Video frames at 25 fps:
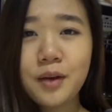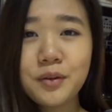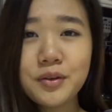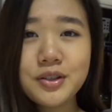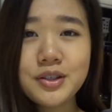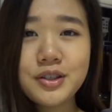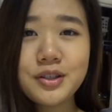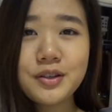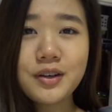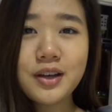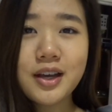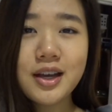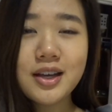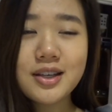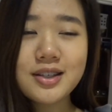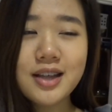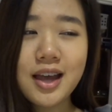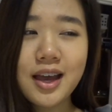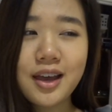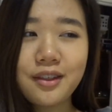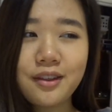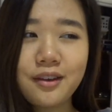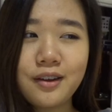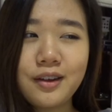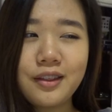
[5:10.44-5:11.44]
I will see you guys
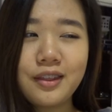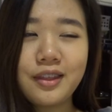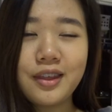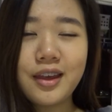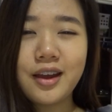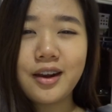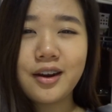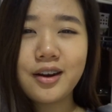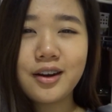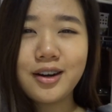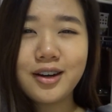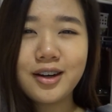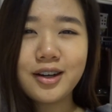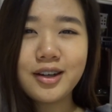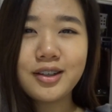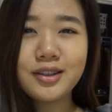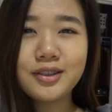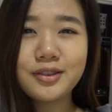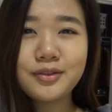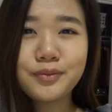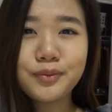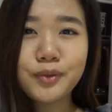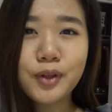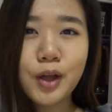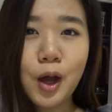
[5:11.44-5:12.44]
either there
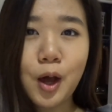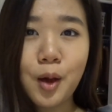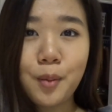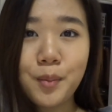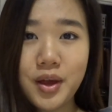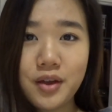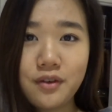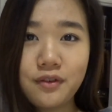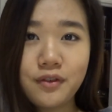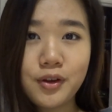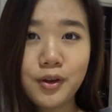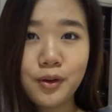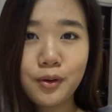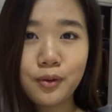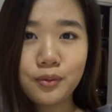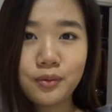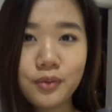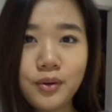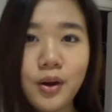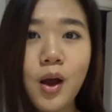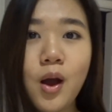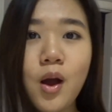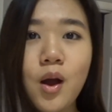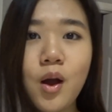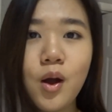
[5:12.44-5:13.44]
on my
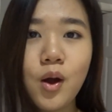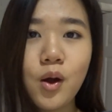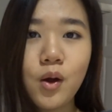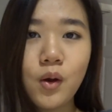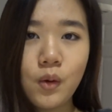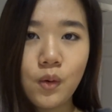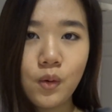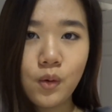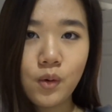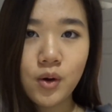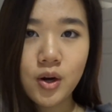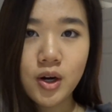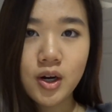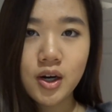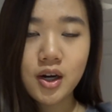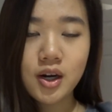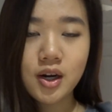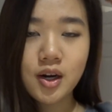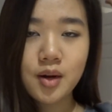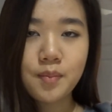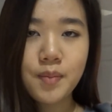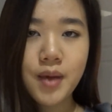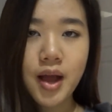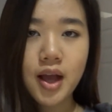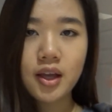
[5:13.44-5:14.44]
phone
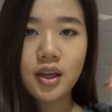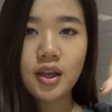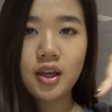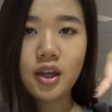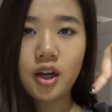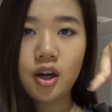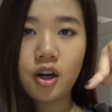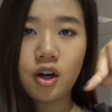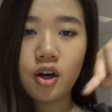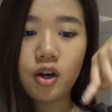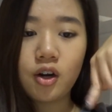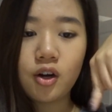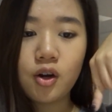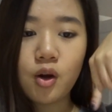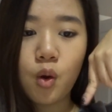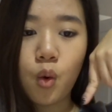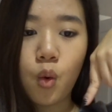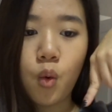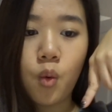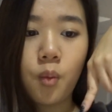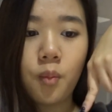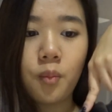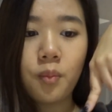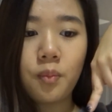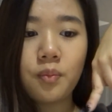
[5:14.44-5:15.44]
or back here
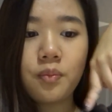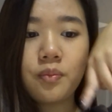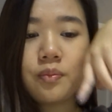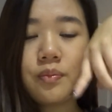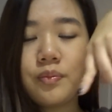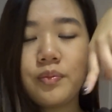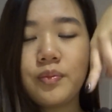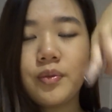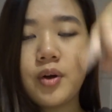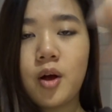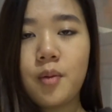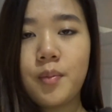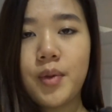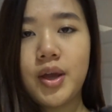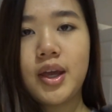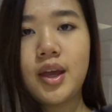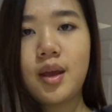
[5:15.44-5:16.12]
home on my